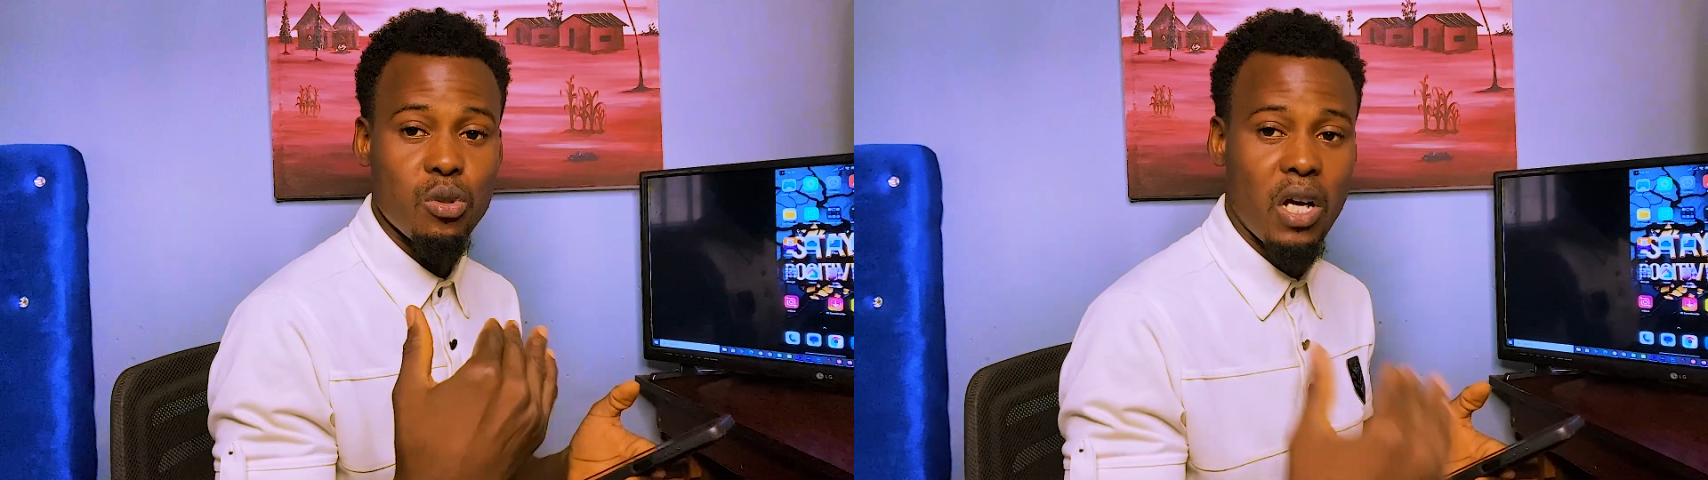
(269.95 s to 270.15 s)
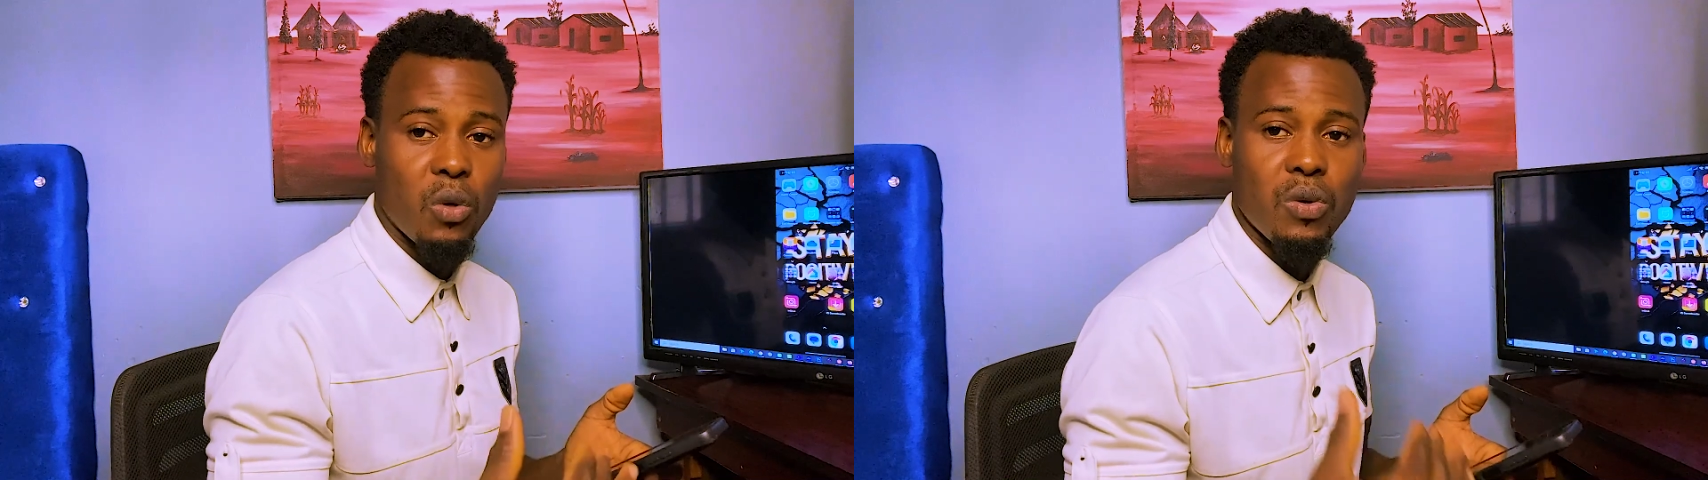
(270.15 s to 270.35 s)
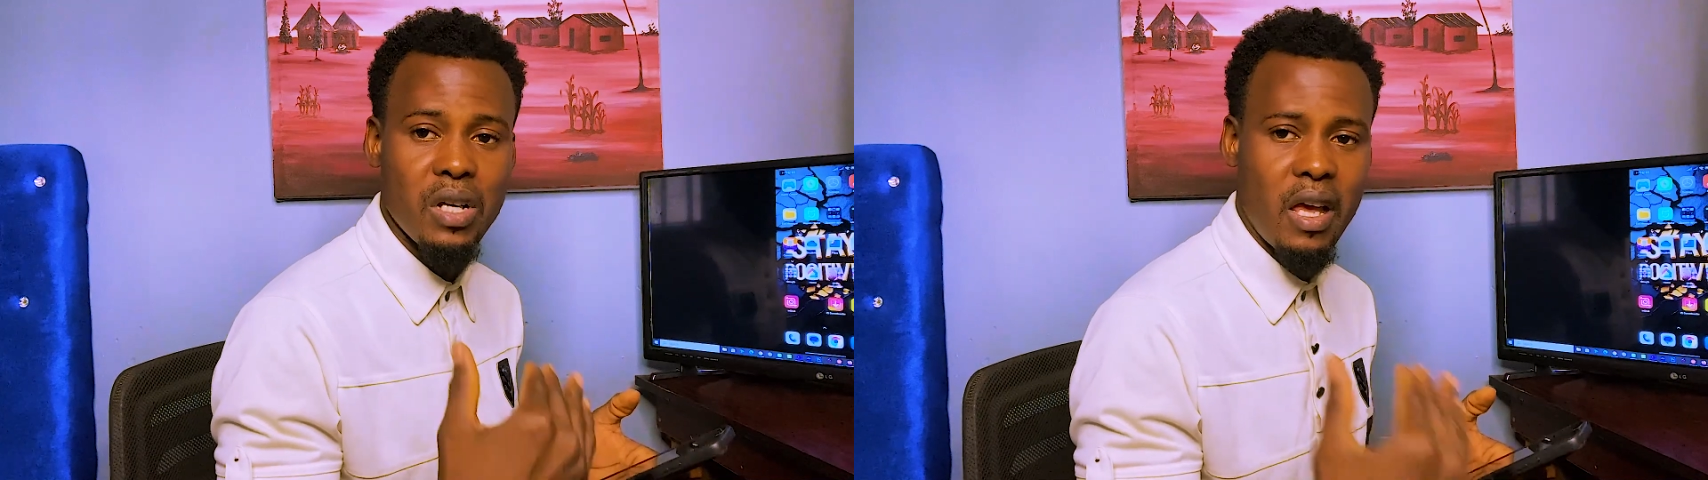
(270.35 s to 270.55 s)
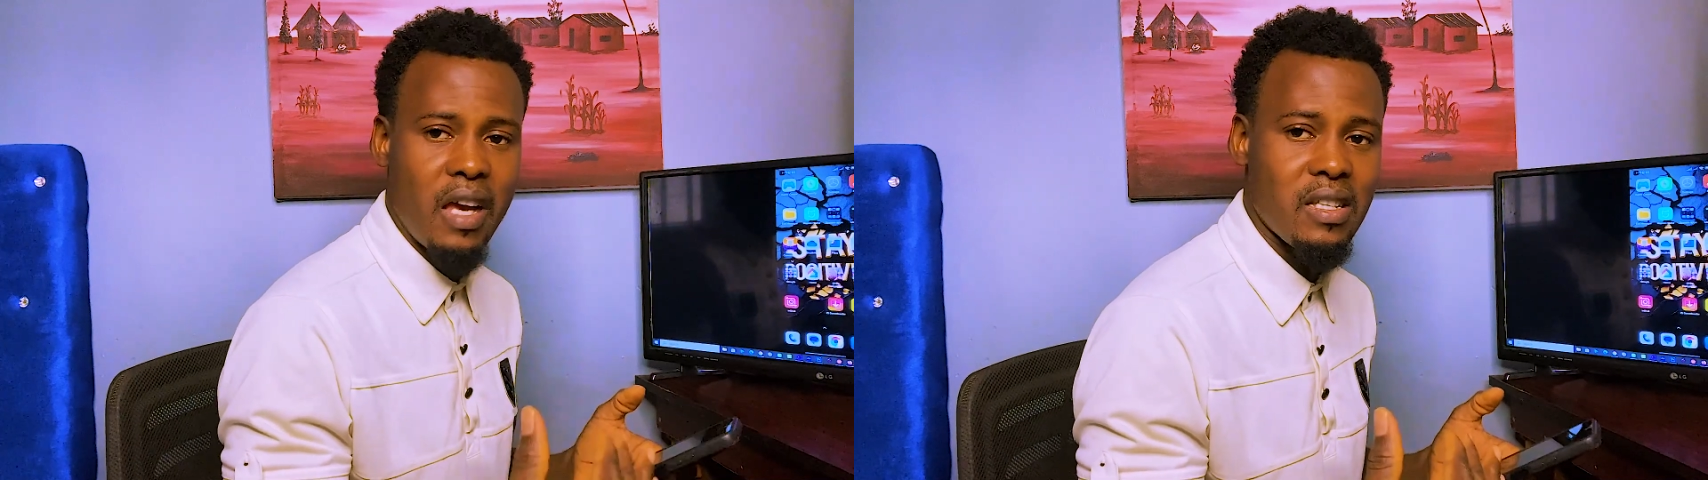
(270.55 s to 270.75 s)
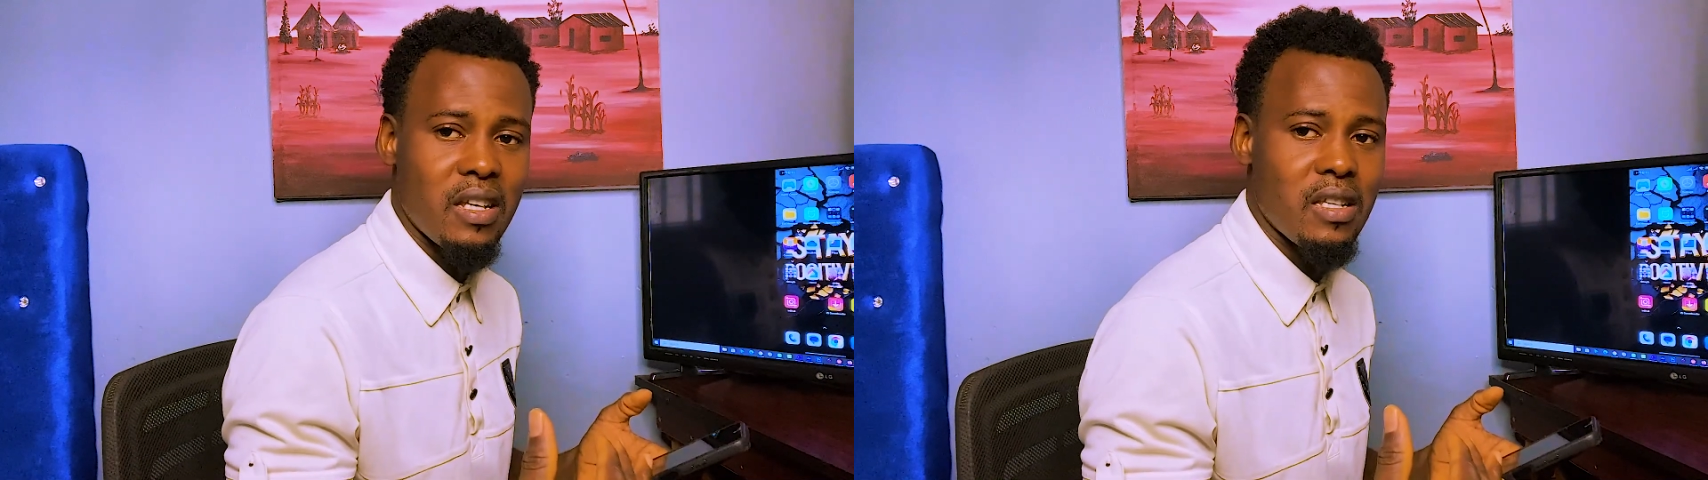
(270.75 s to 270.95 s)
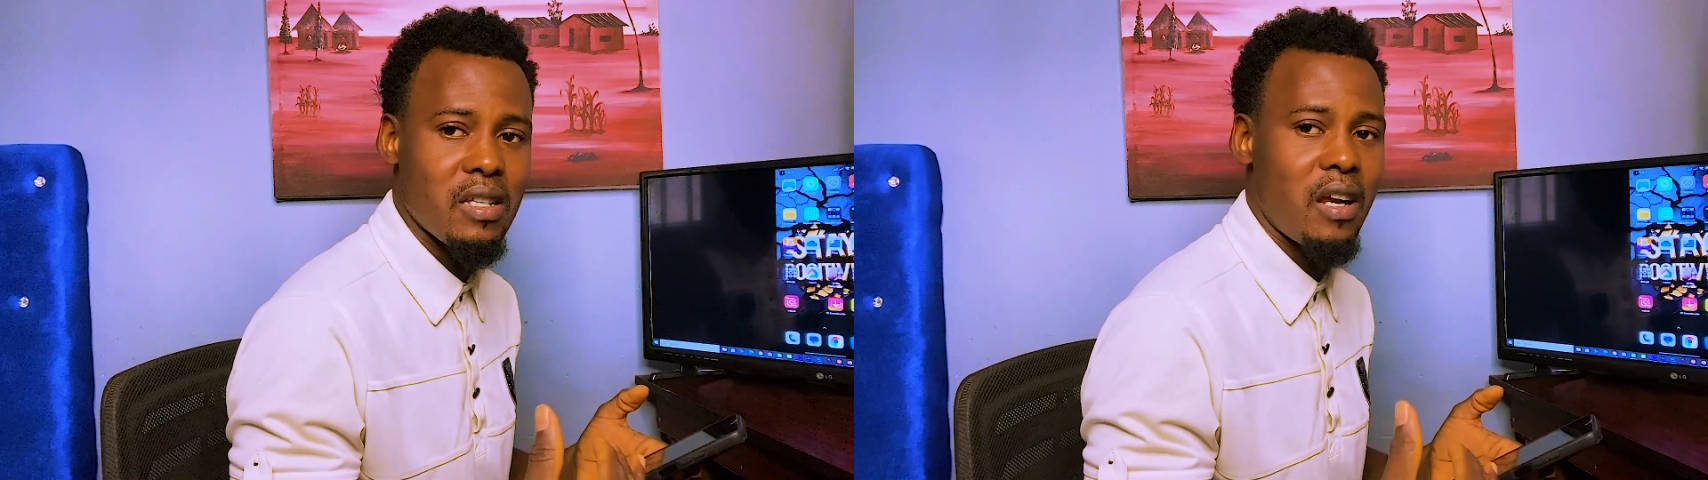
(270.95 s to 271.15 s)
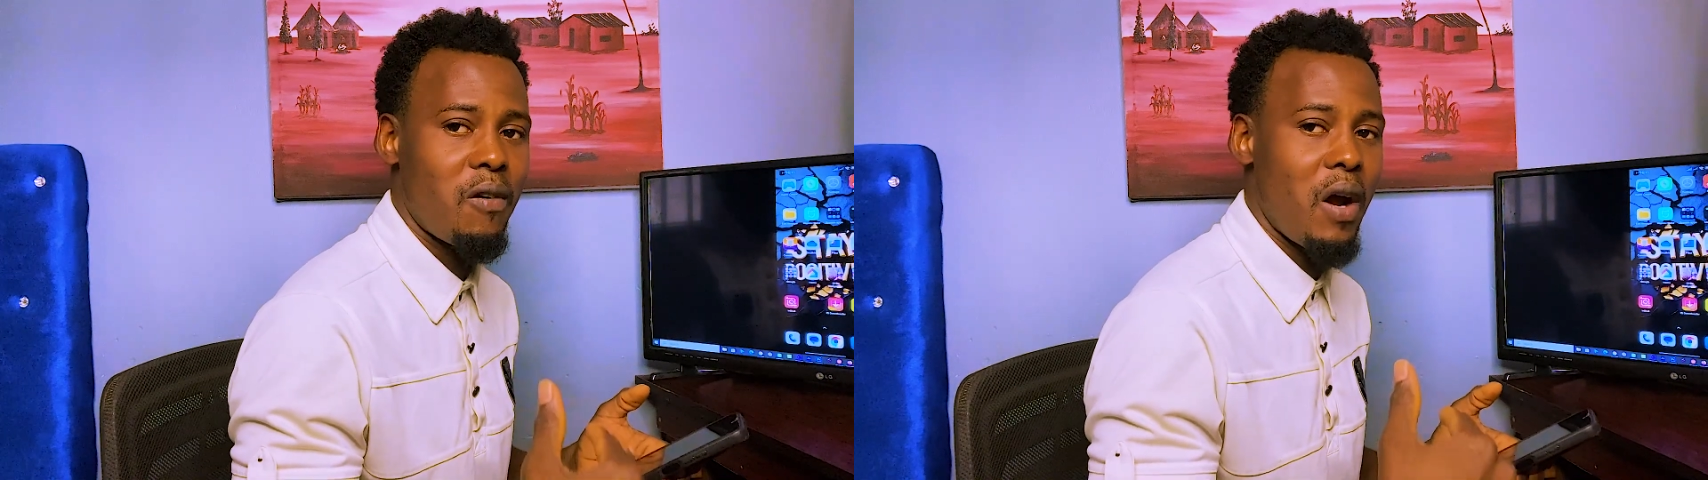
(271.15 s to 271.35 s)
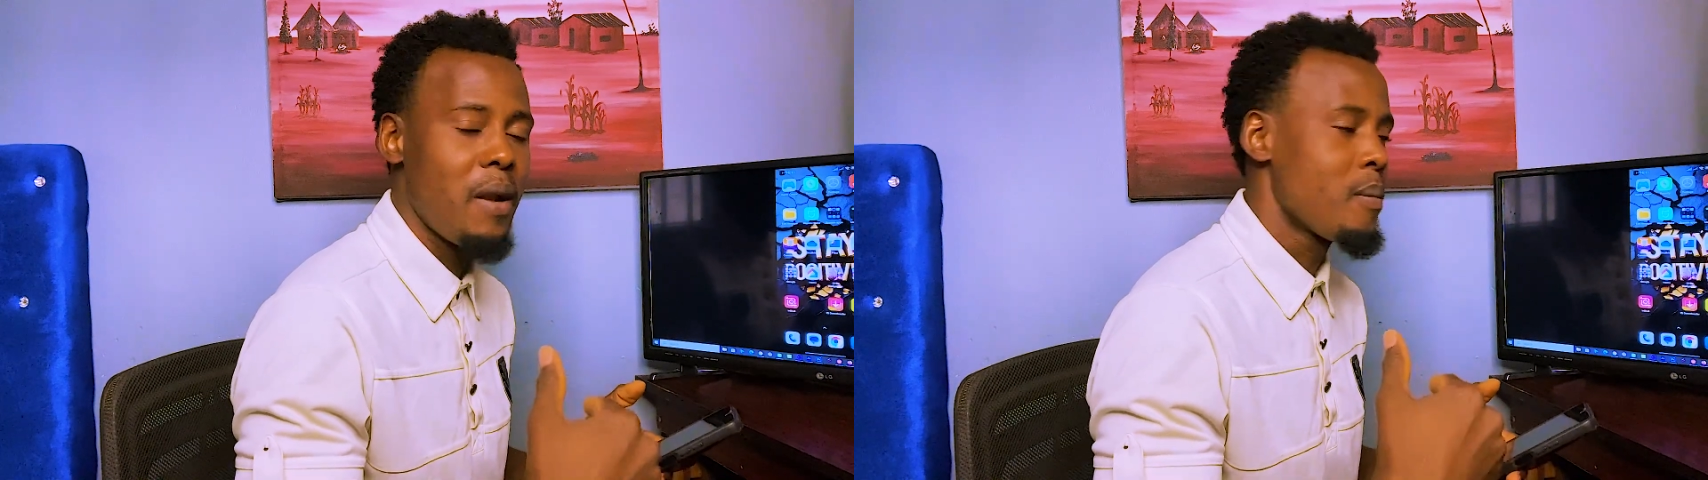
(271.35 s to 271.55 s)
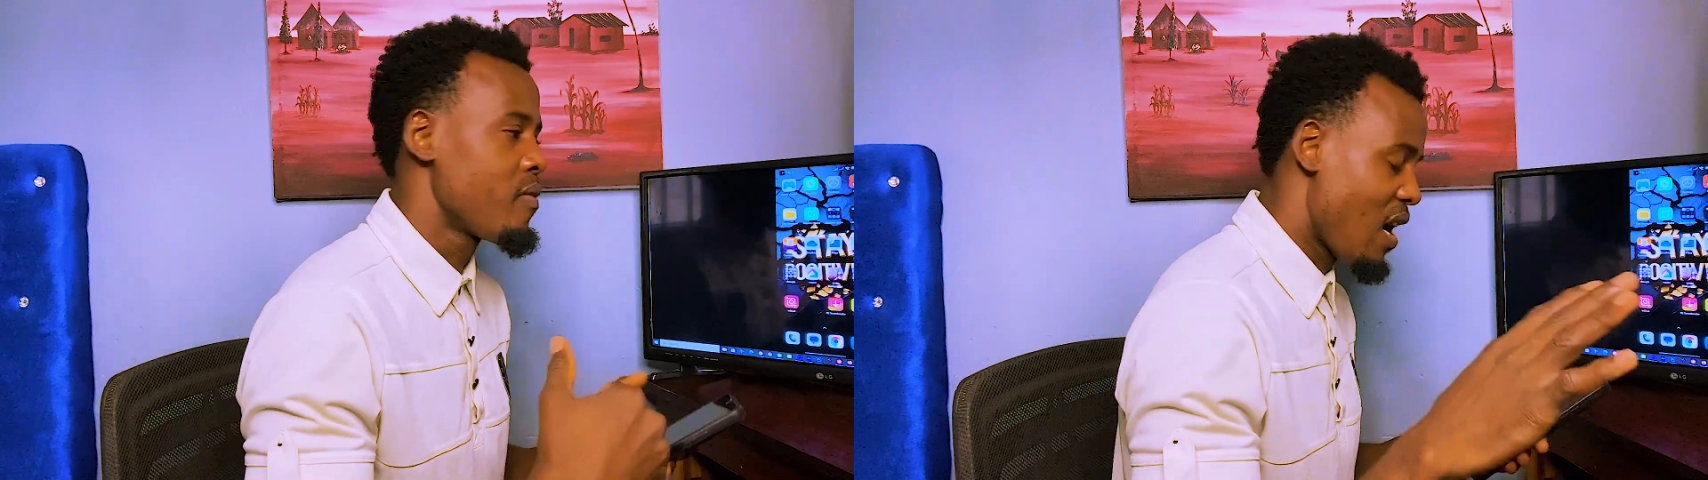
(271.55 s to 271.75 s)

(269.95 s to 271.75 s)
download SNES, right?